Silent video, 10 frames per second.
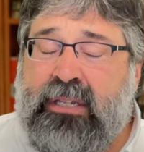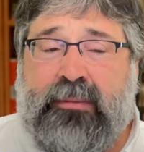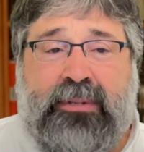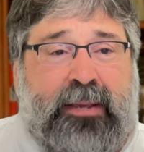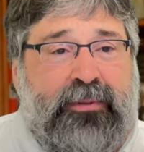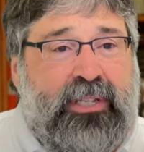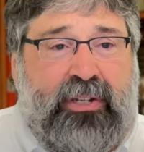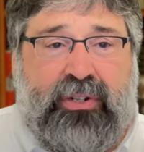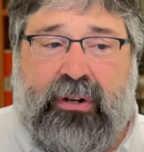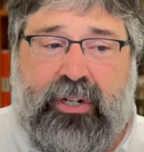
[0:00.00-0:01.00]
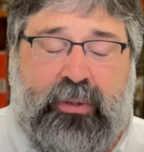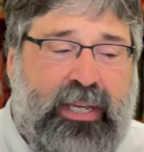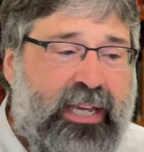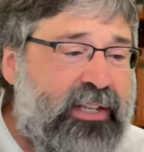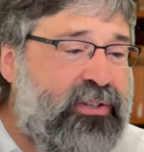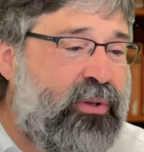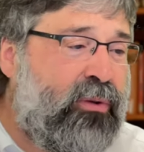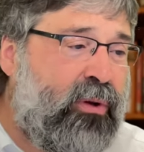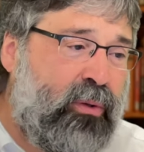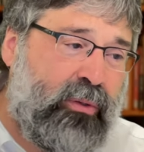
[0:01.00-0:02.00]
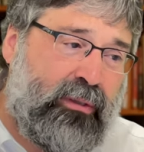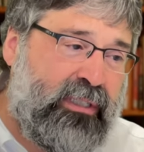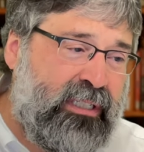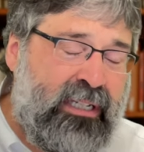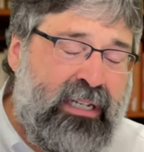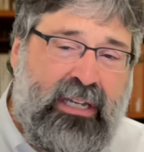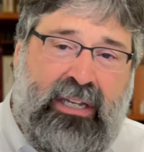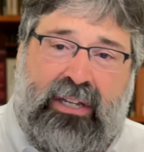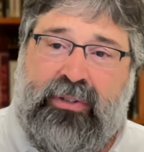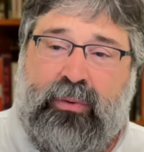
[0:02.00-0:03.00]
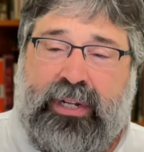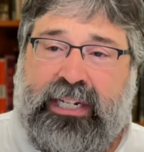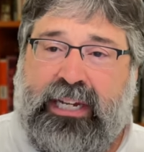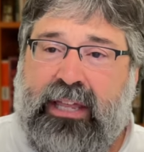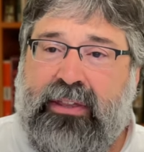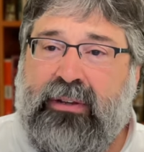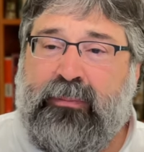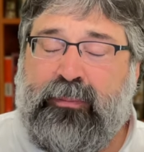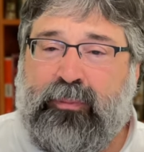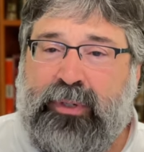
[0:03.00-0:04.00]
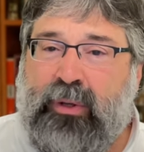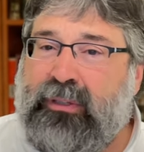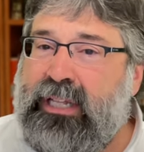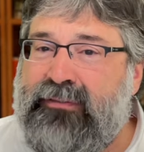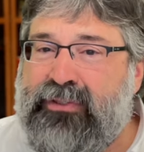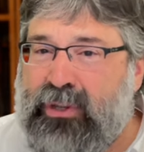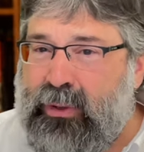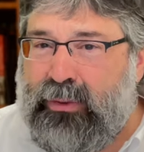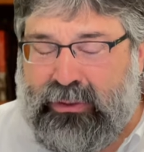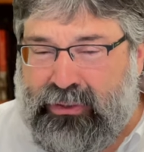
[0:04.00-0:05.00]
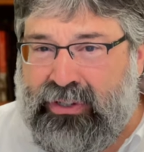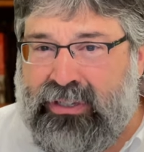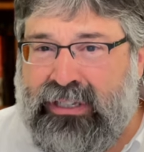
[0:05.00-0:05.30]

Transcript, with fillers: Sometimes in the church, we can get so cold to one another. We don't love souls,